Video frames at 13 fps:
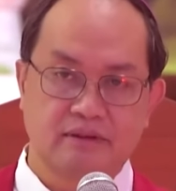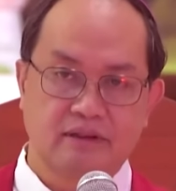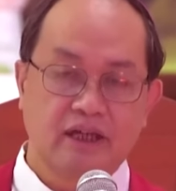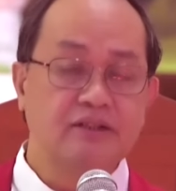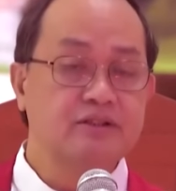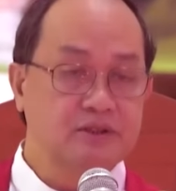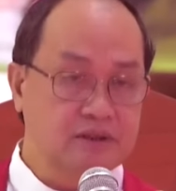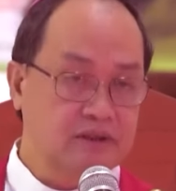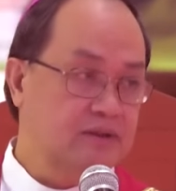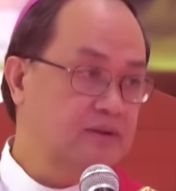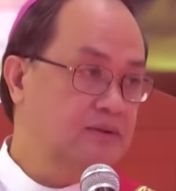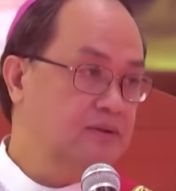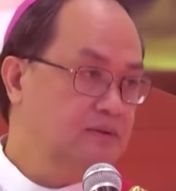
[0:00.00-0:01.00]
And you
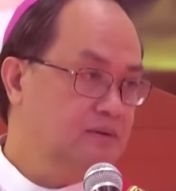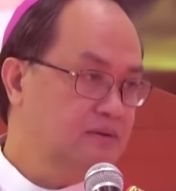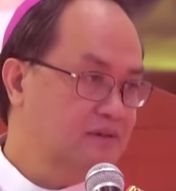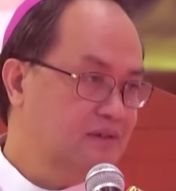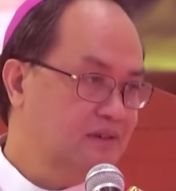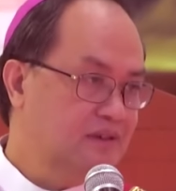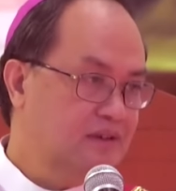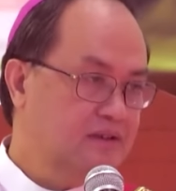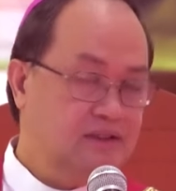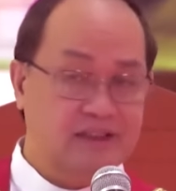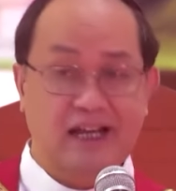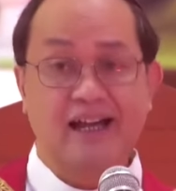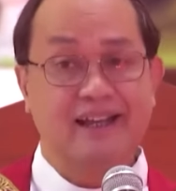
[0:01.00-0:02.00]
know
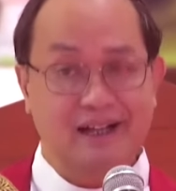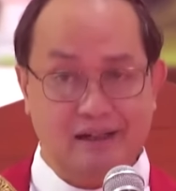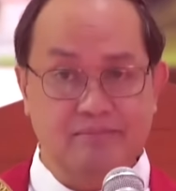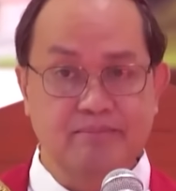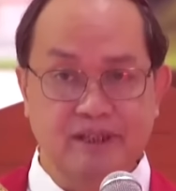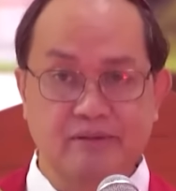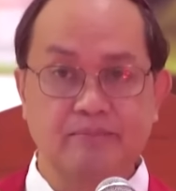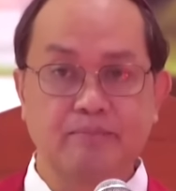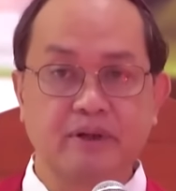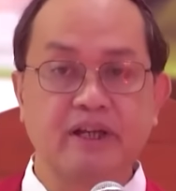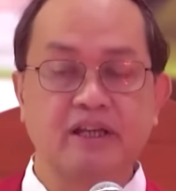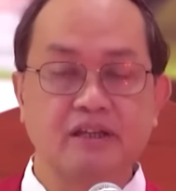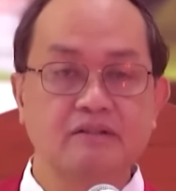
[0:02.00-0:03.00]
that I have been
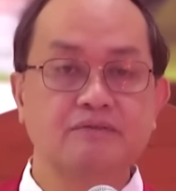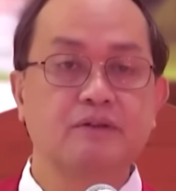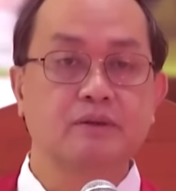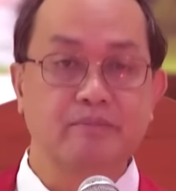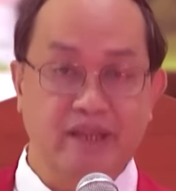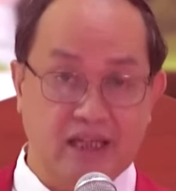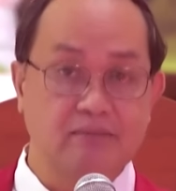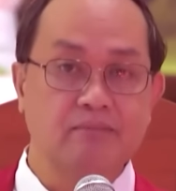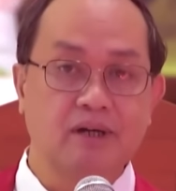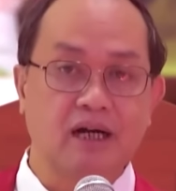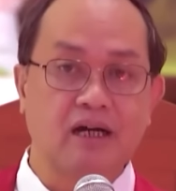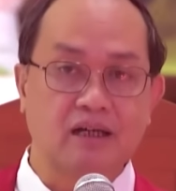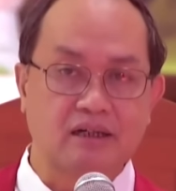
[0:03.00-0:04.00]
praying for
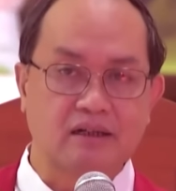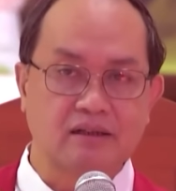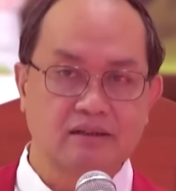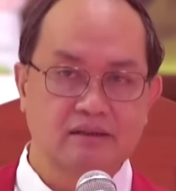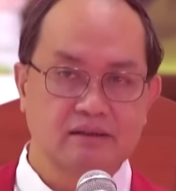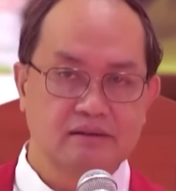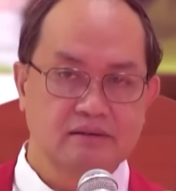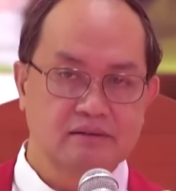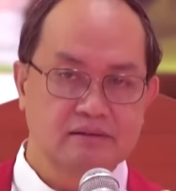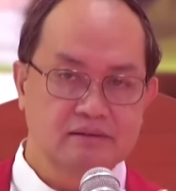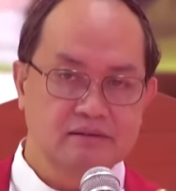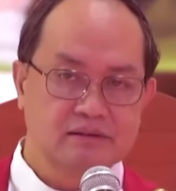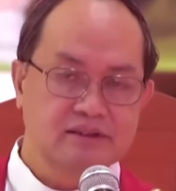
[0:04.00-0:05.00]
Myanmar
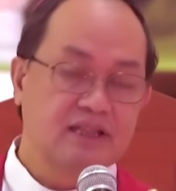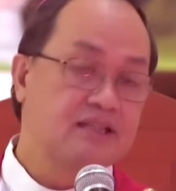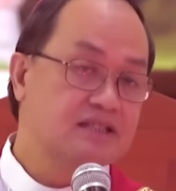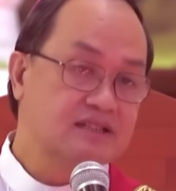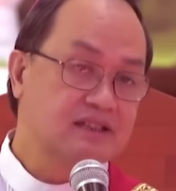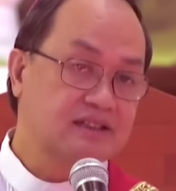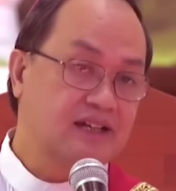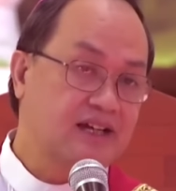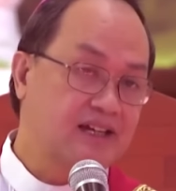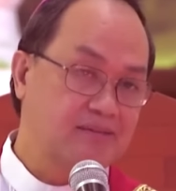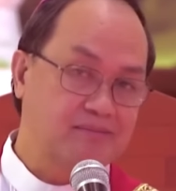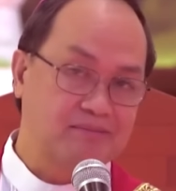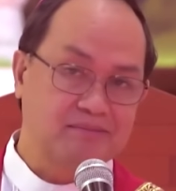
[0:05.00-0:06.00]
since the
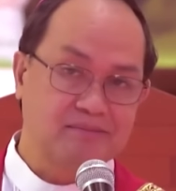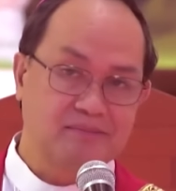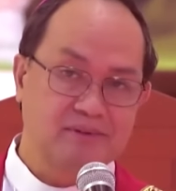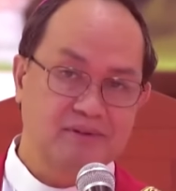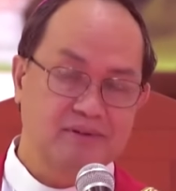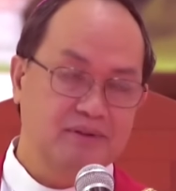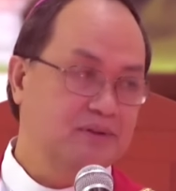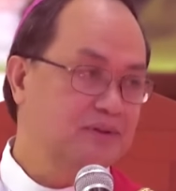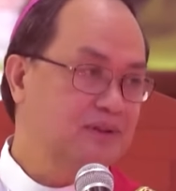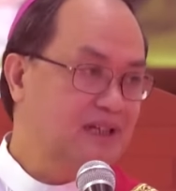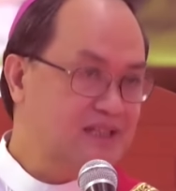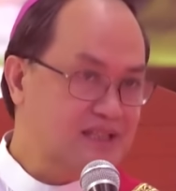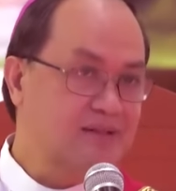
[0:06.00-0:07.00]
time nung
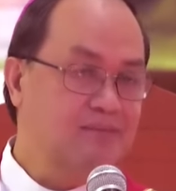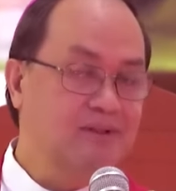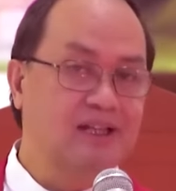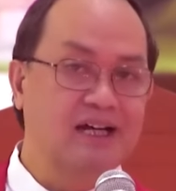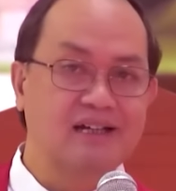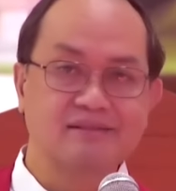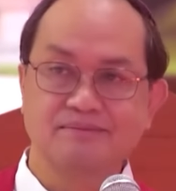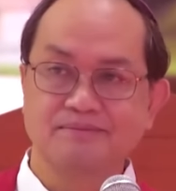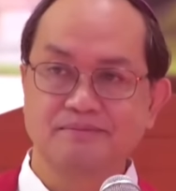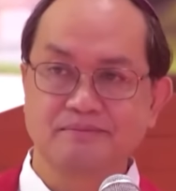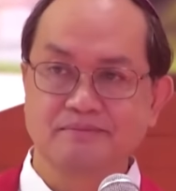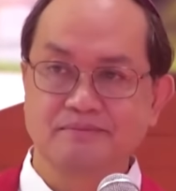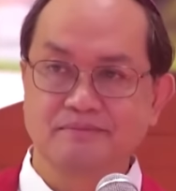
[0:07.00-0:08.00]
nagsimula
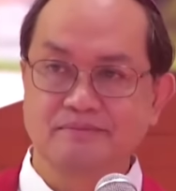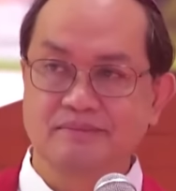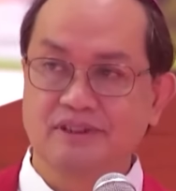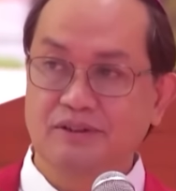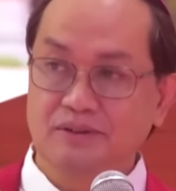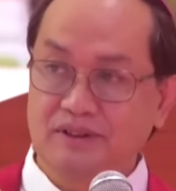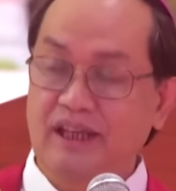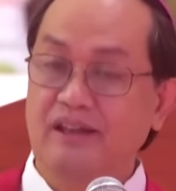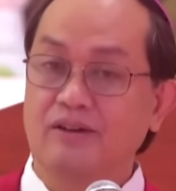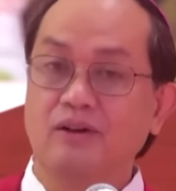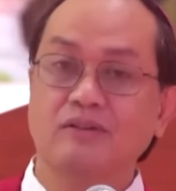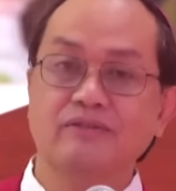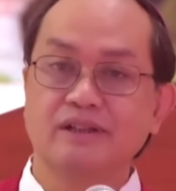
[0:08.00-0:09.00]
yung
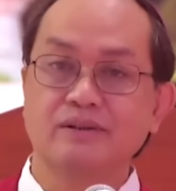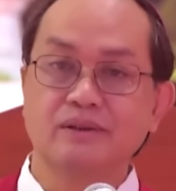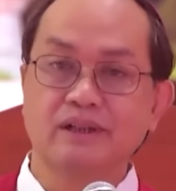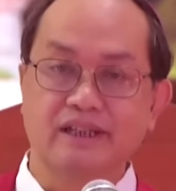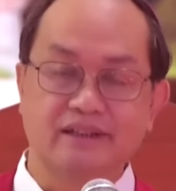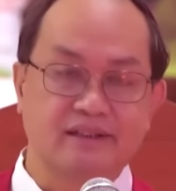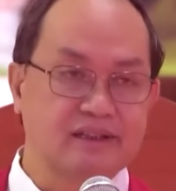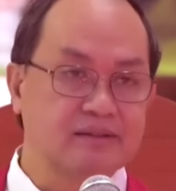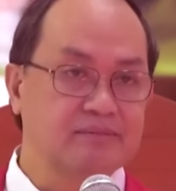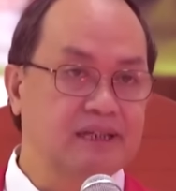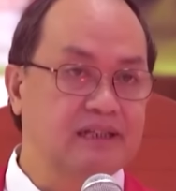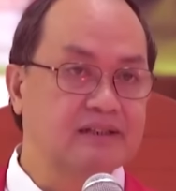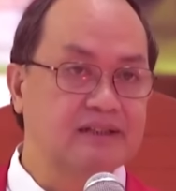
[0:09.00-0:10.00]
takeover ulit ng
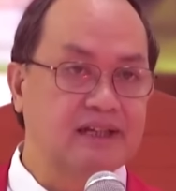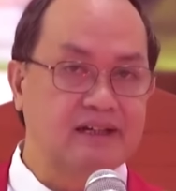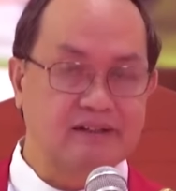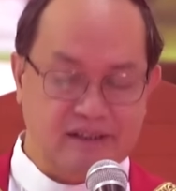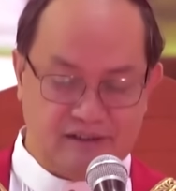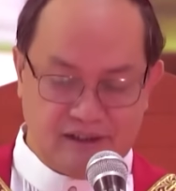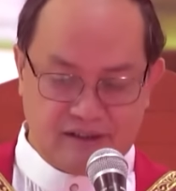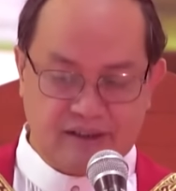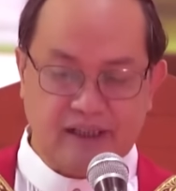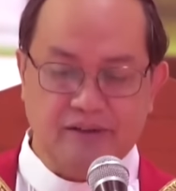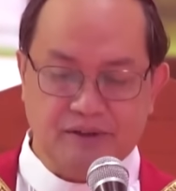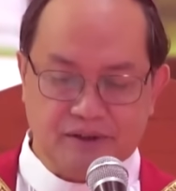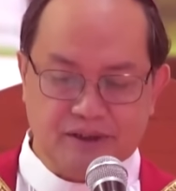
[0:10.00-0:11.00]
military
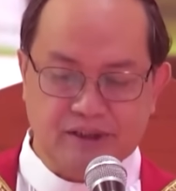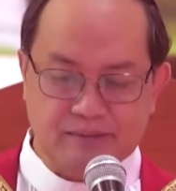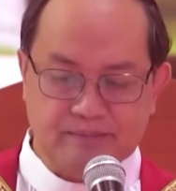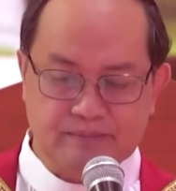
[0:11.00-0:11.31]
dictatorship.